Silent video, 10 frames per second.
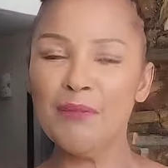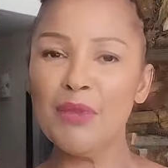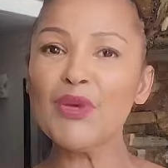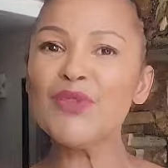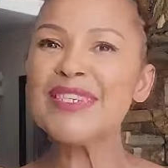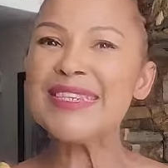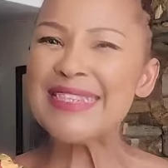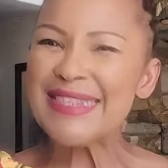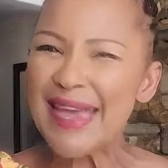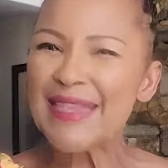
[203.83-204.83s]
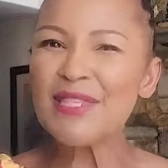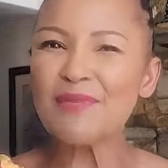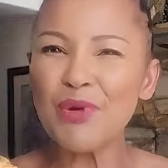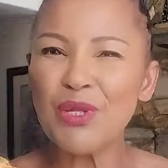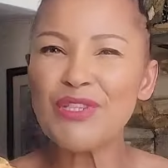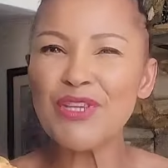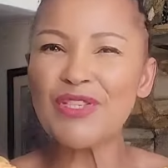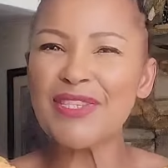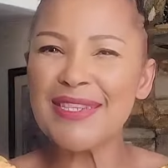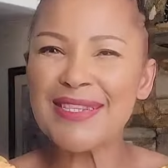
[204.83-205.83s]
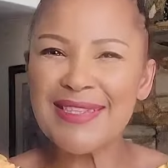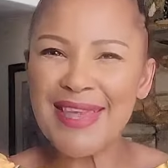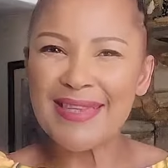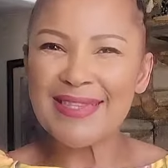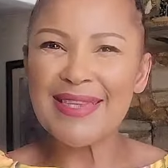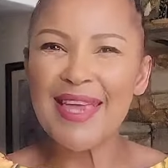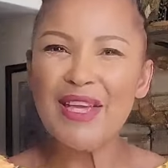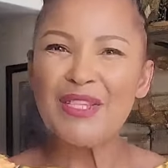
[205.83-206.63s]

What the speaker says: because success builds on success.